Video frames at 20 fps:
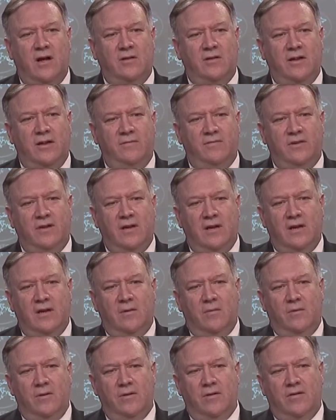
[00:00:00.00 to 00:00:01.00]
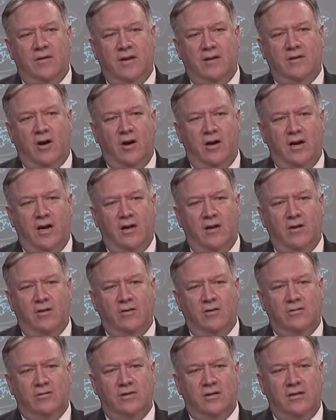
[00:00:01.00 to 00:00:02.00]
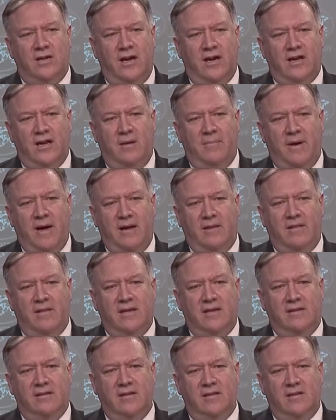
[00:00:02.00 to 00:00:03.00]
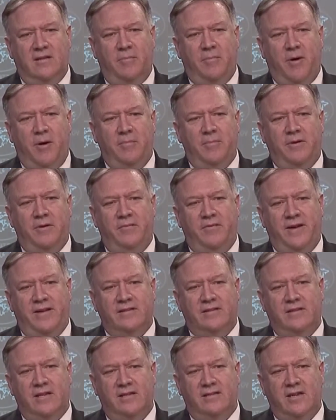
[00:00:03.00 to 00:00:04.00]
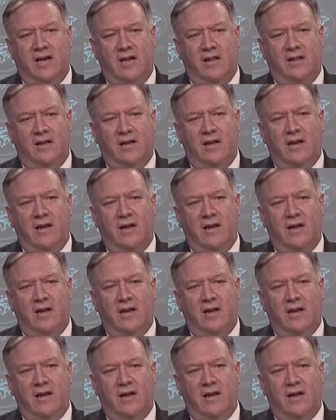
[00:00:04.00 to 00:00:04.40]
I'll leave, when you say target, you're usually talking about things that the Department of Defense does.